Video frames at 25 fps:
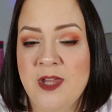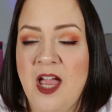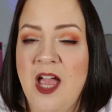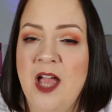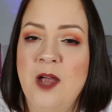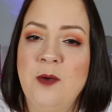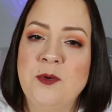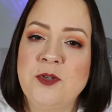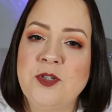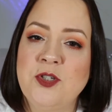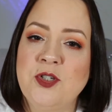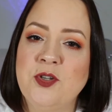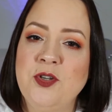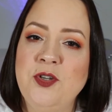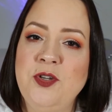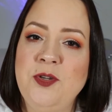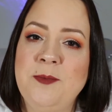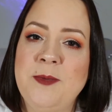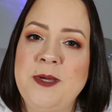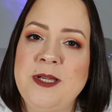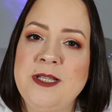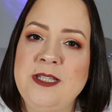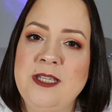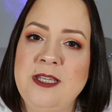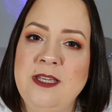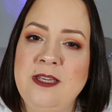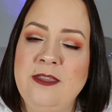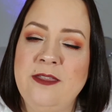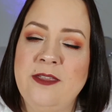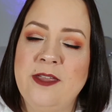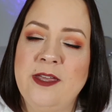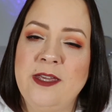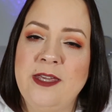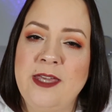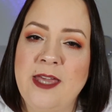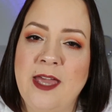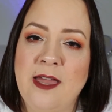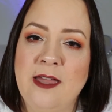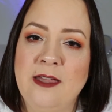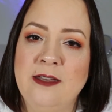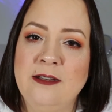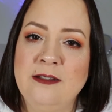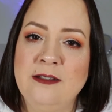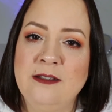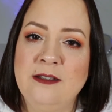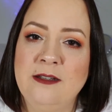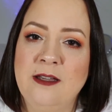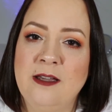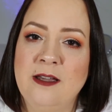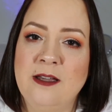I will show you my teeth
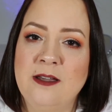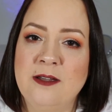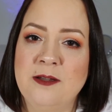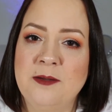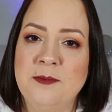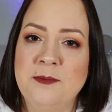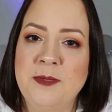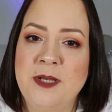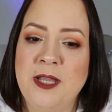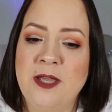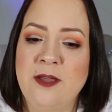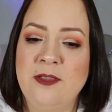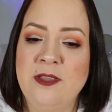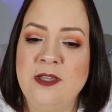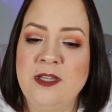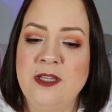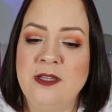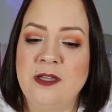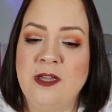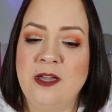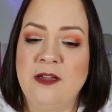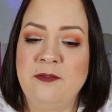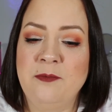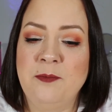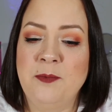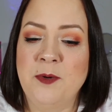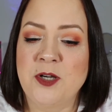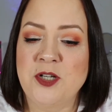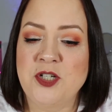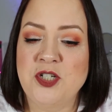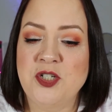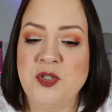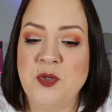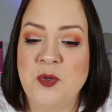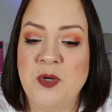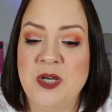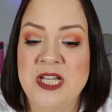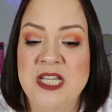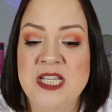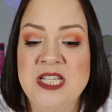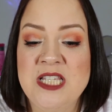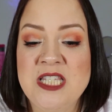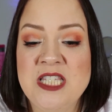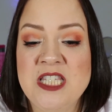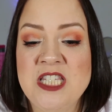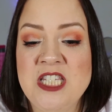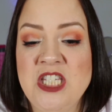again now that I've brushed twice.